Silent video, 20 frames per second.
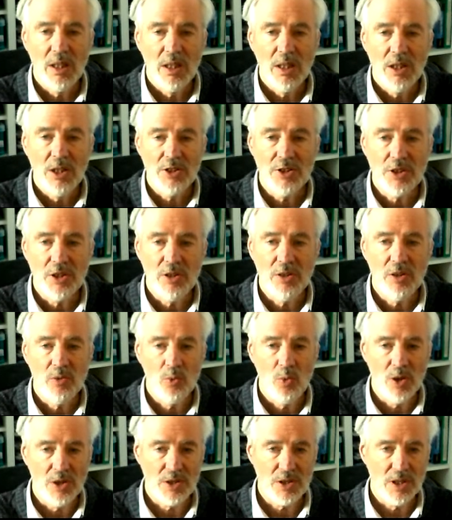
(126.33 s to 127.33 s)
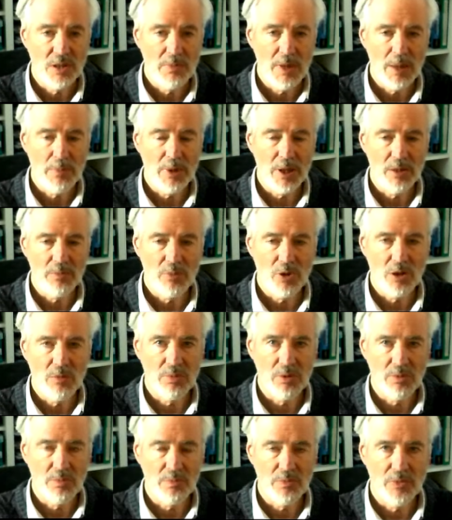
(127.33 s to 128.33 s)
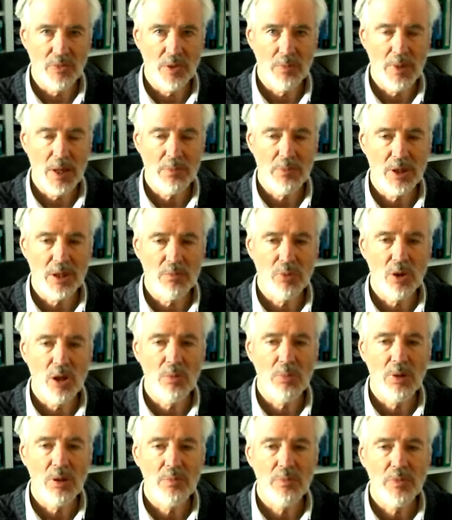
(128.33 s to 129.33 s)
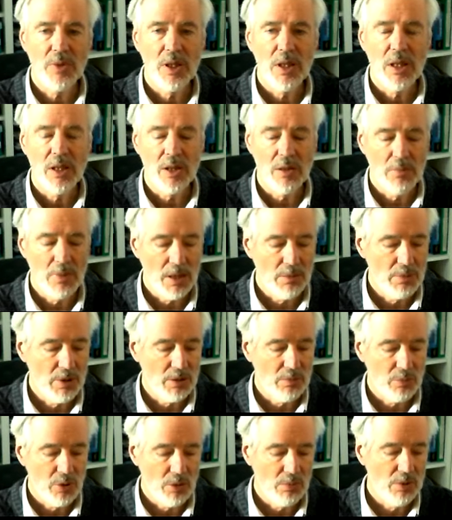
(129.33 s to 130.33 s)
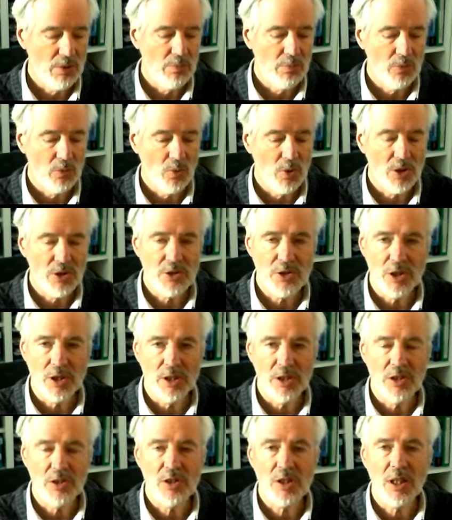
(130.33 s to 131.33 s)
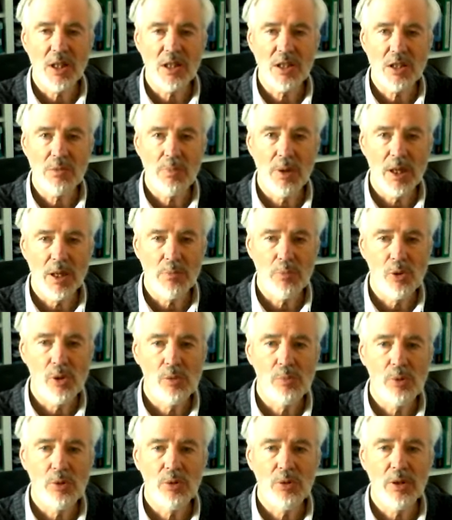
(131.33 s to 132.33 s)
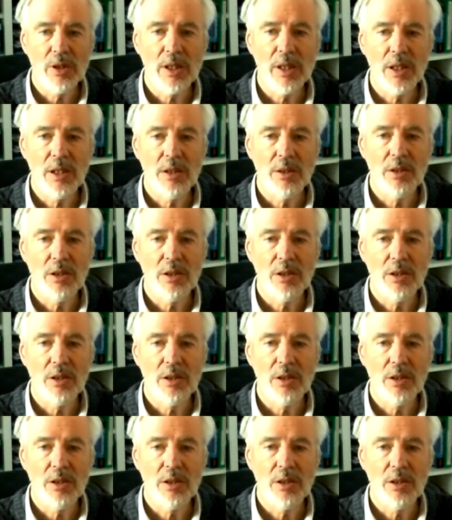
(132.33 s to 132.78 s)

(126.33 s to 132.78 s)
So what's the mapping problem? The mapping problem was discussed by Popel in